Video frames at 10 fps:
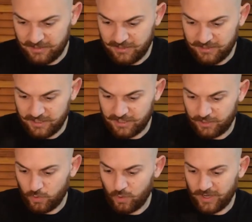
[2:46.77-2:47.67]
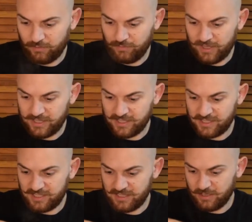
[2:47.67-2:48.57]
Just a quick
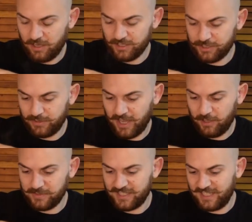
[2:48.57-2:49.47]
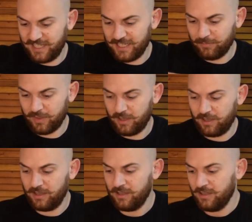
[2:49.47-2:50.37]
rinse. Also, it helps to heat up
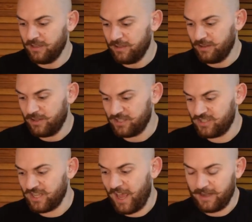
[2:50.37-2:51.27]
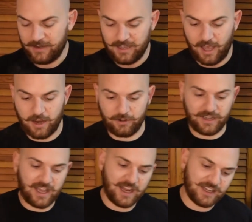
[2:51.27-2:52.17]
the set. I already
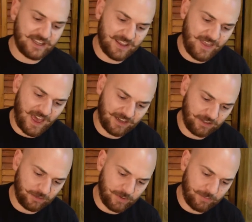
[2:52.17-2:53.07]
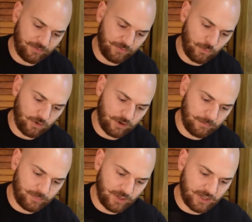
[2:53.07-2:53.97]
kind of did that a little bit before,
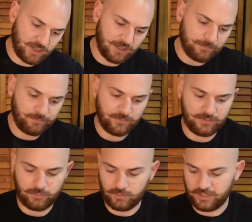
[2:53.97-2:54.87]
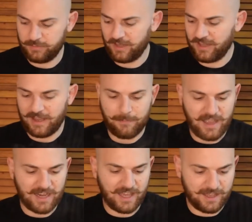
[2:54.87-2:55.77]
but I don't have to worry too about that.
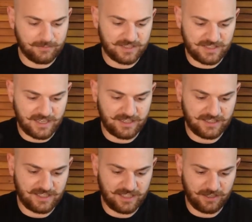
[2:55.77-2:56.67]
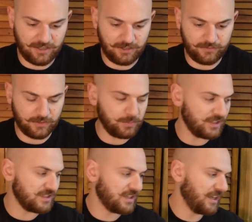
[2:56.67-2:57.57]
Man, I am sending tea all over the
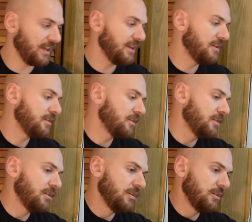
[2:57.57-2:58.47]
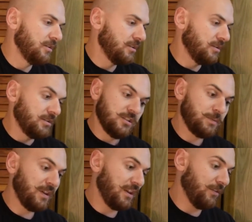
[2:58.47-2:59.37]
place today.
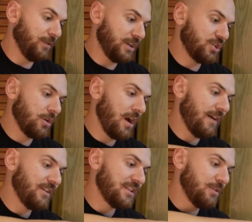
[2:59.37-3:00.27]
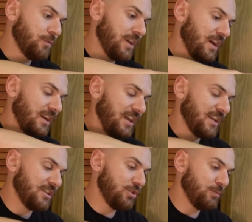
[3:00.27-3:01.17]
Speaking of which, so obviously we're not going to
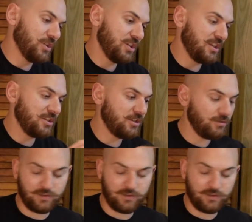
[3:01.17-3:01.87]
get too much into